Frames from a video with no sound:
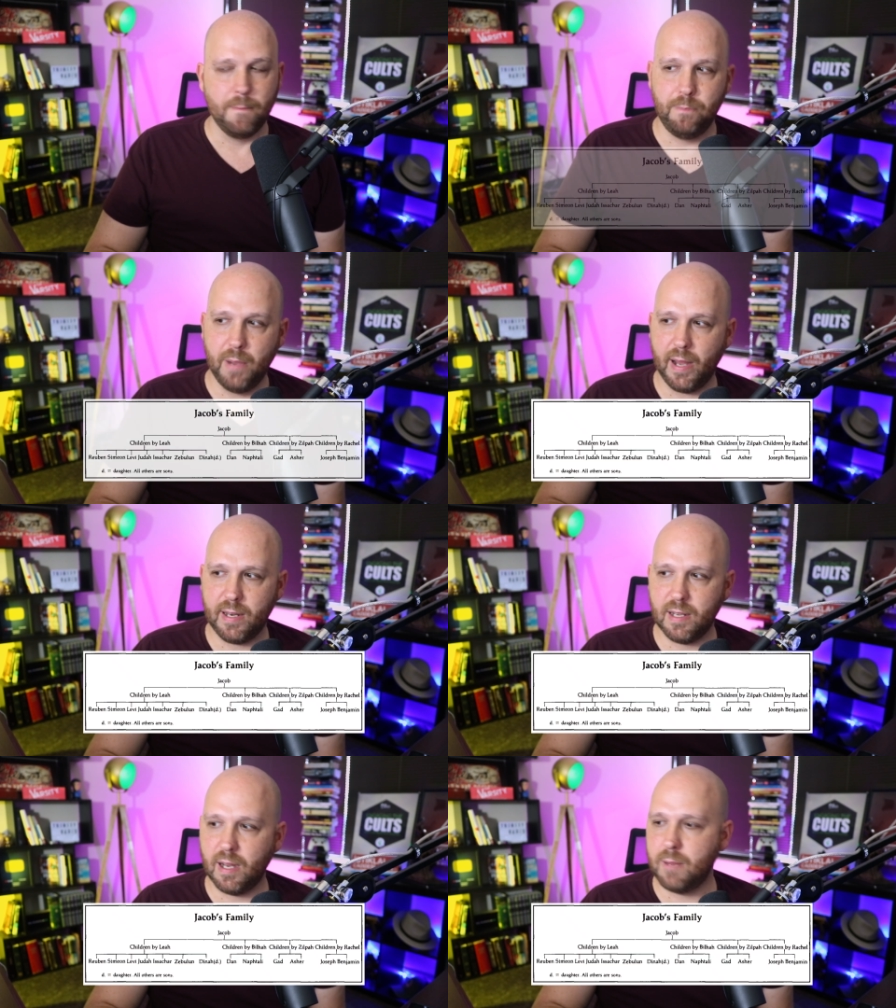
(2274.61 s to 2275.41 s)

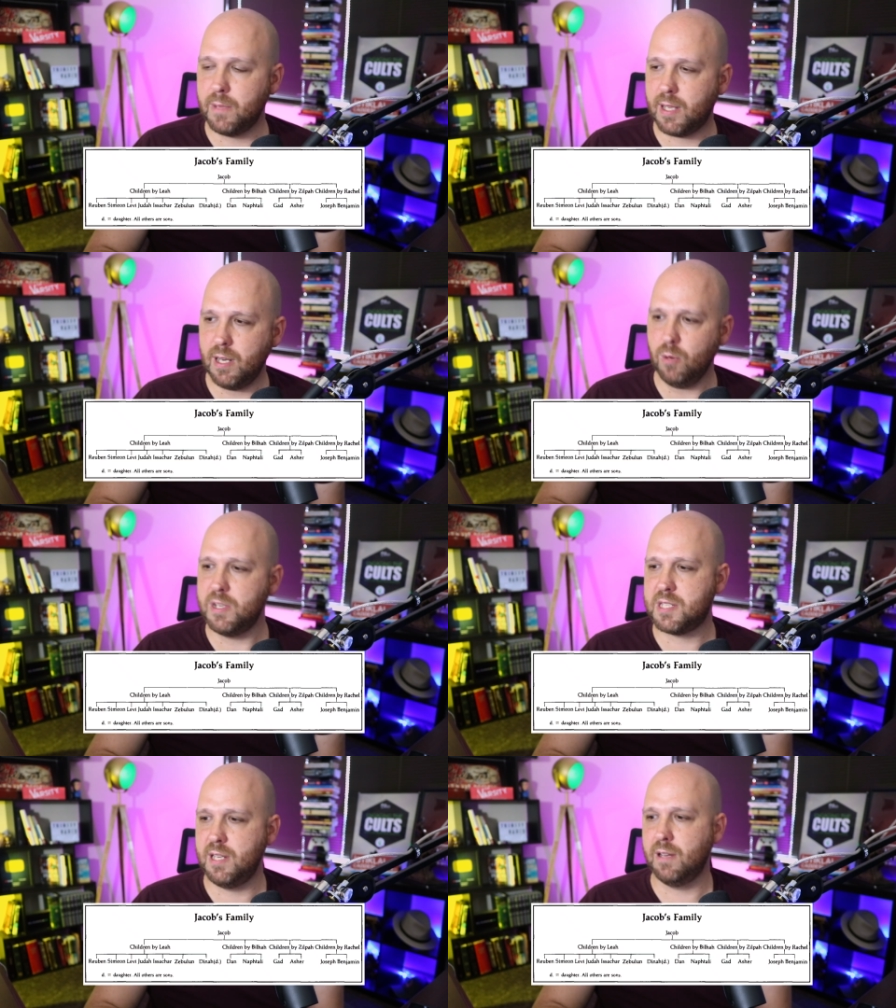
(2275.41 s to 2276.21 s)
But here we
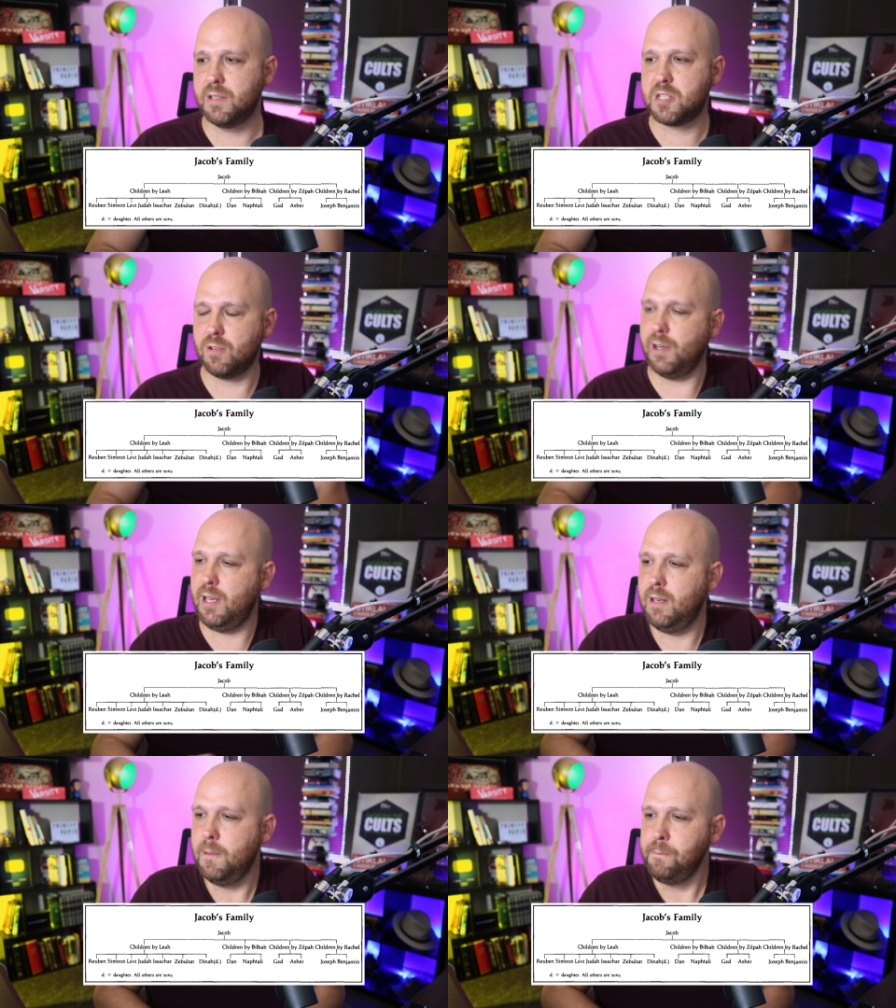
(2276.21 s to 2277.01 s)
see on the
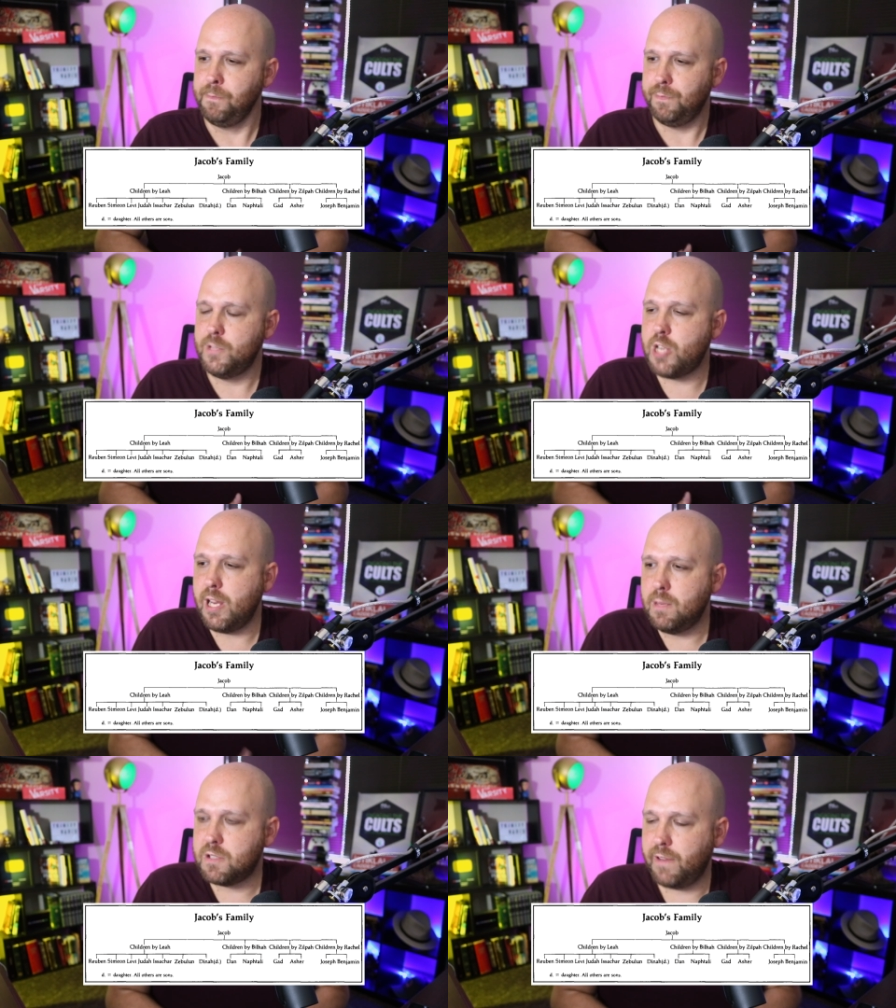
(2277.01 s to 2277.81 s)
screen
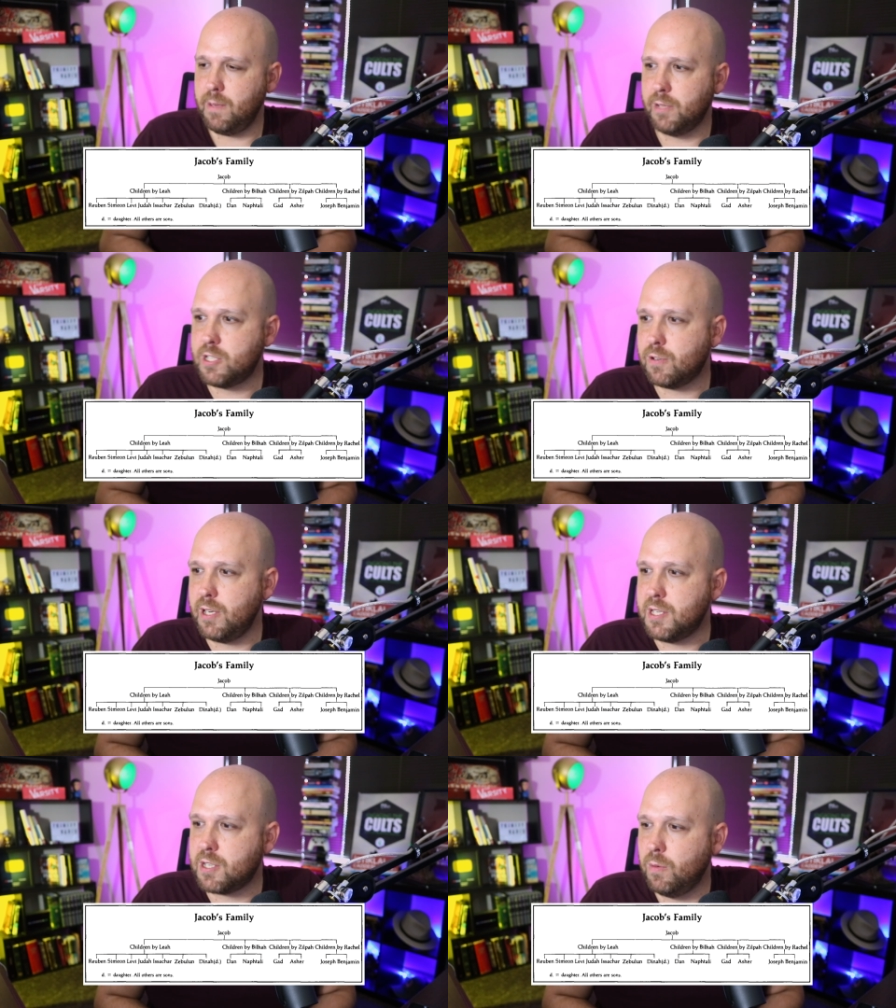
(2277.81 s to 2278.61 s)
Jacob's family
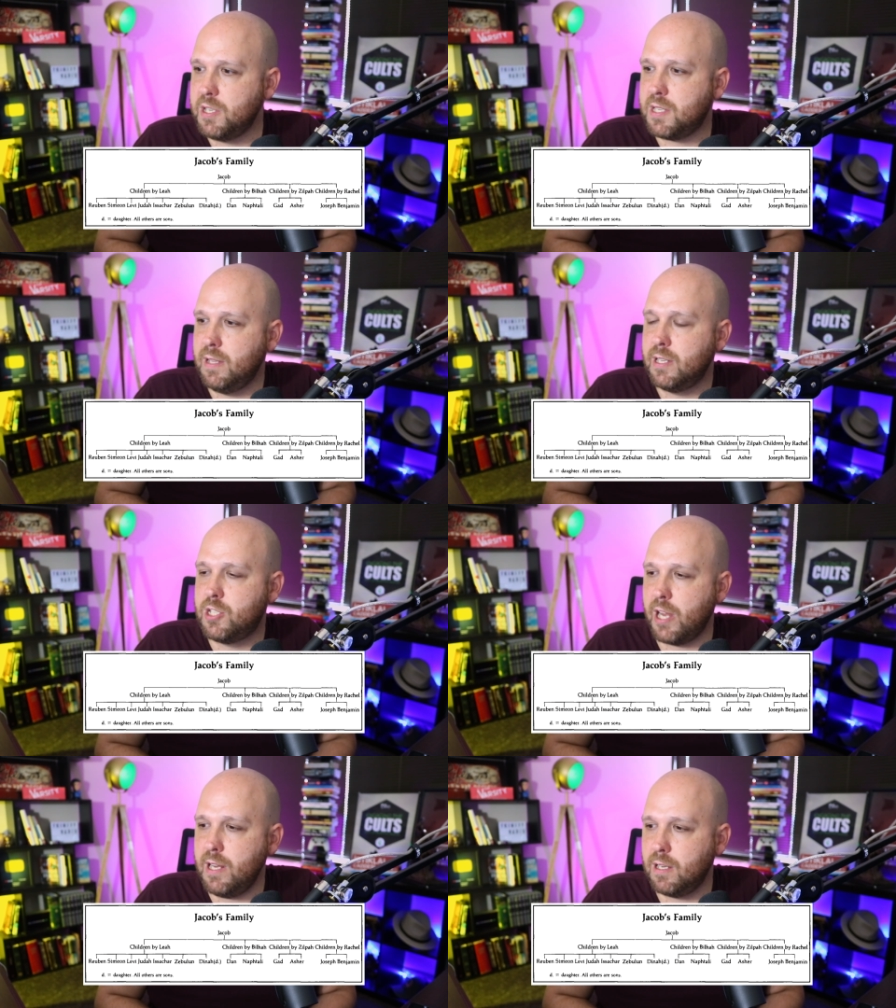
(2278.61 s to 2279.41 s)
tree. So we see that
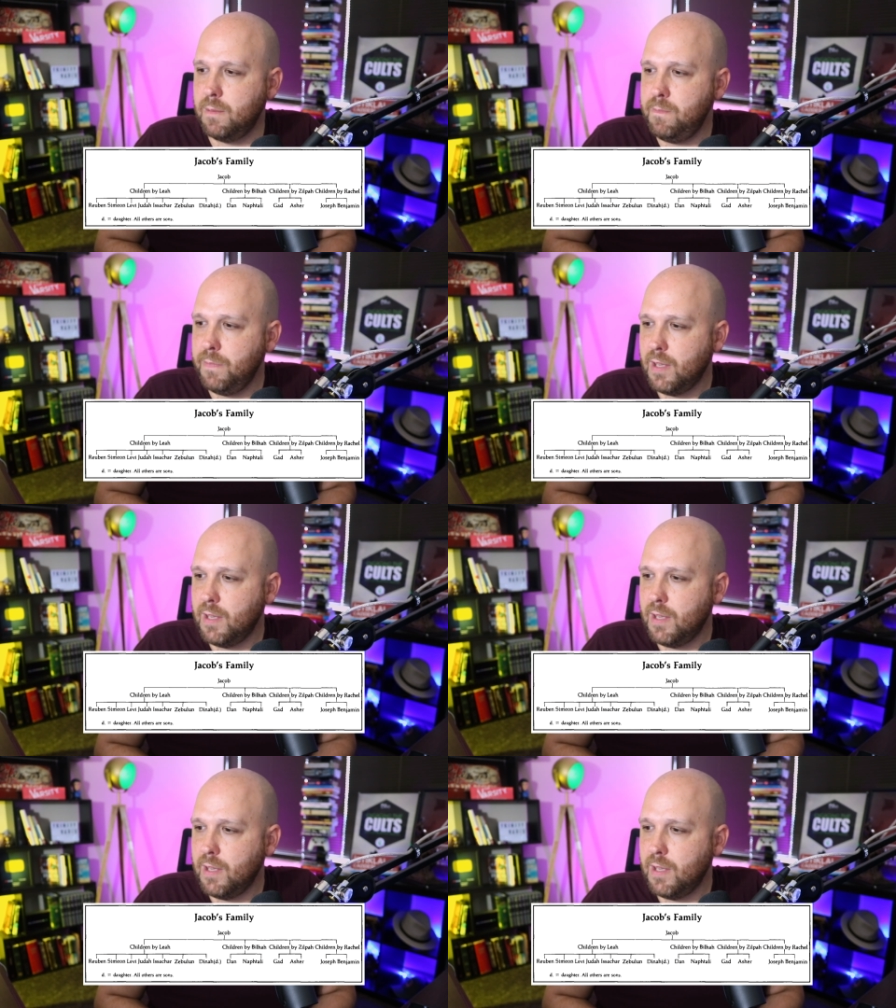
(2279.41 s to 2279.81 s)
Jacob